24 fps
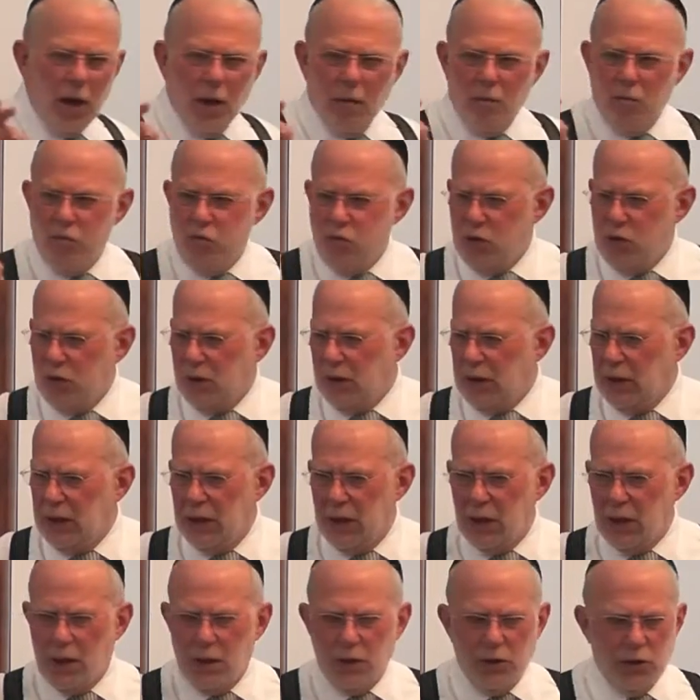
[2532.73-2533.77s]
a
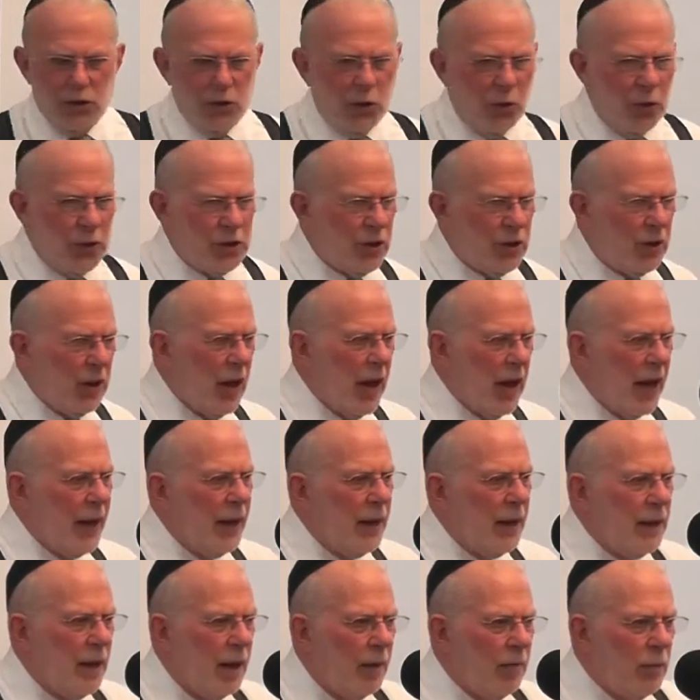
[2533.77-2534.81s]
brilliant Jewish
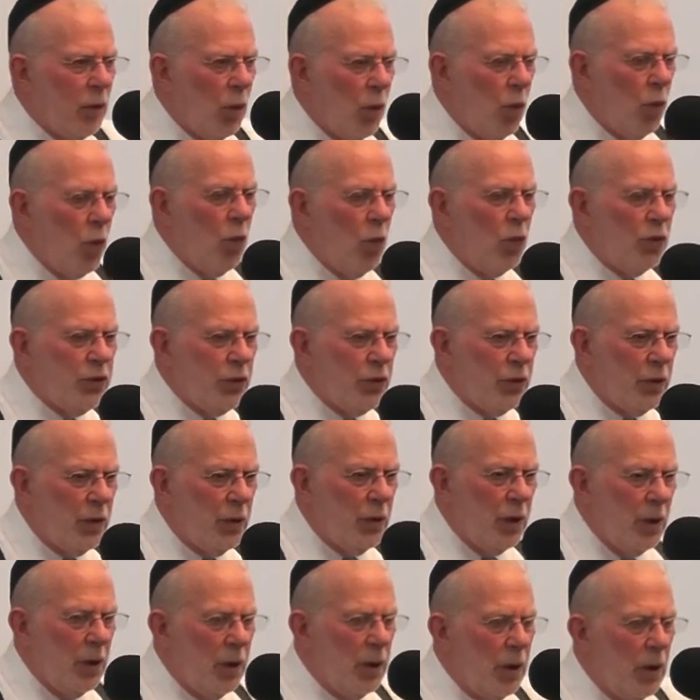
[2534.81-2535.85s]
guy named
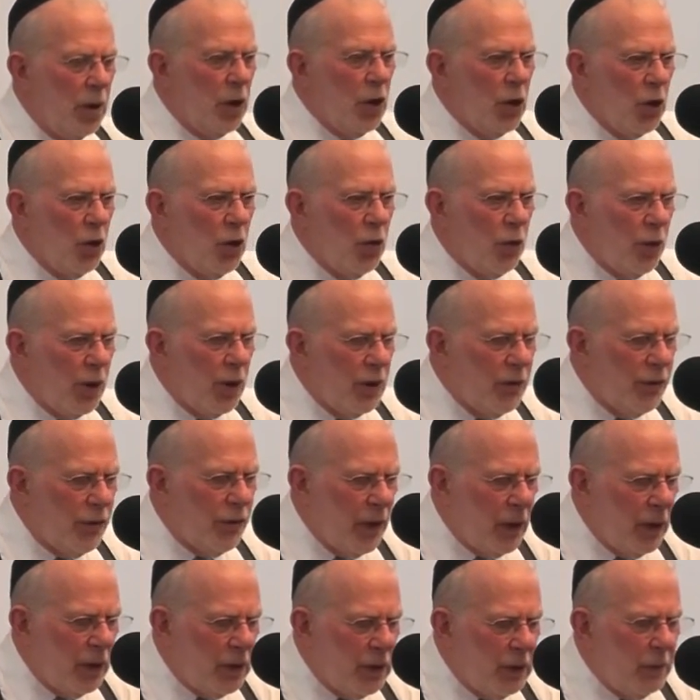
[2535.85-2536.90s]
Walter
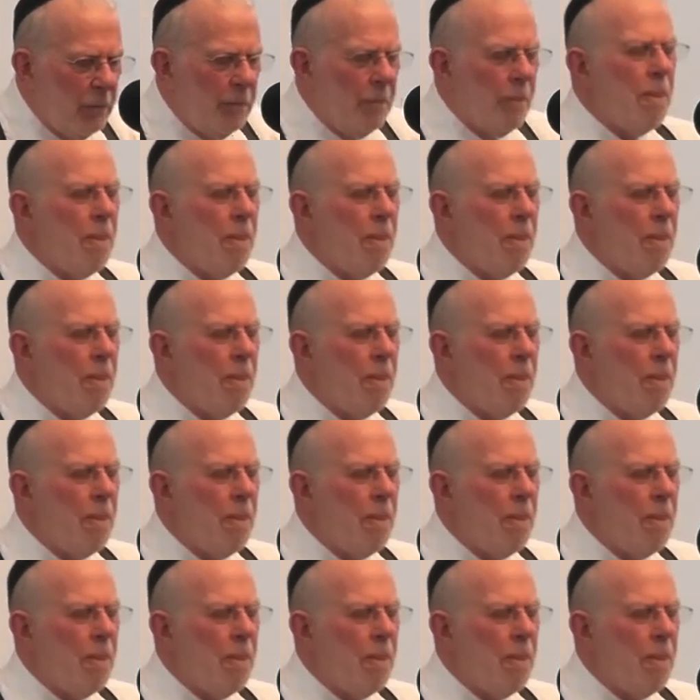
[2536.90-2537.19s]
Grunfeld